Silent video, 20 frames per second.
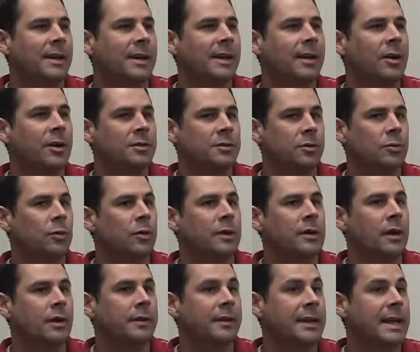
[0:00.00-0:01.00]
and also
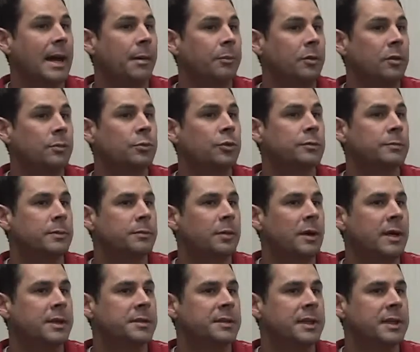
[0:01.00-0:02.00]
work on the capital improvement
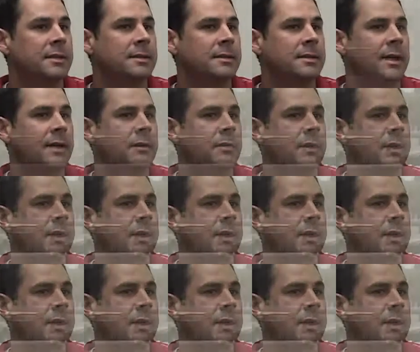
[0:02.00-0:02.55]
projects that